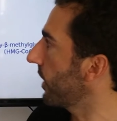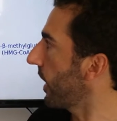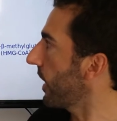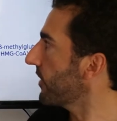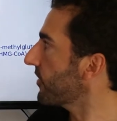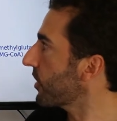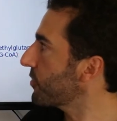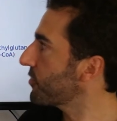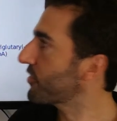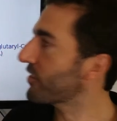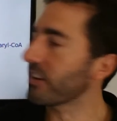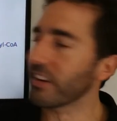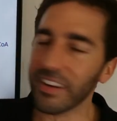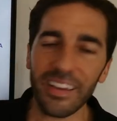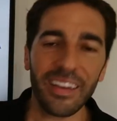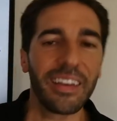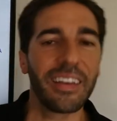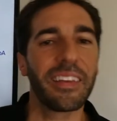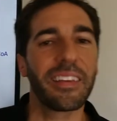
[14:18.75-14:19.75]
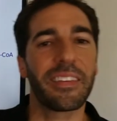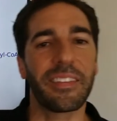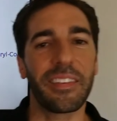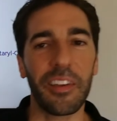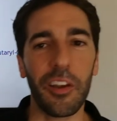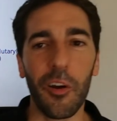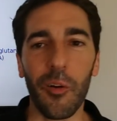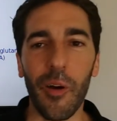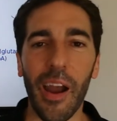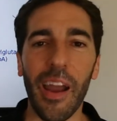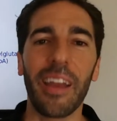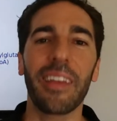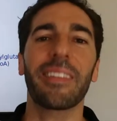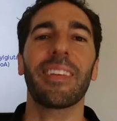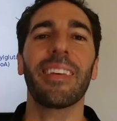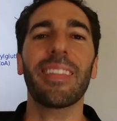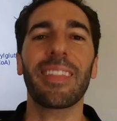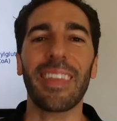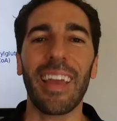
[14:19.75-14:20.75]
HMG-CoA
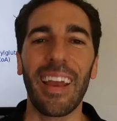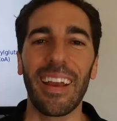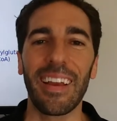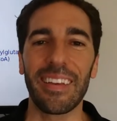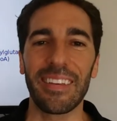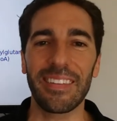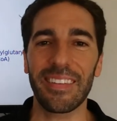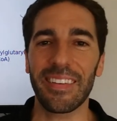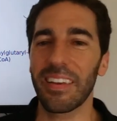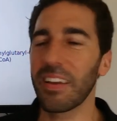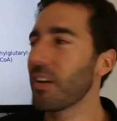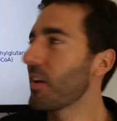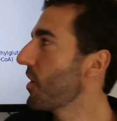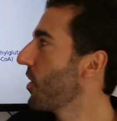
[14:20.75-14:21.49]
synthase,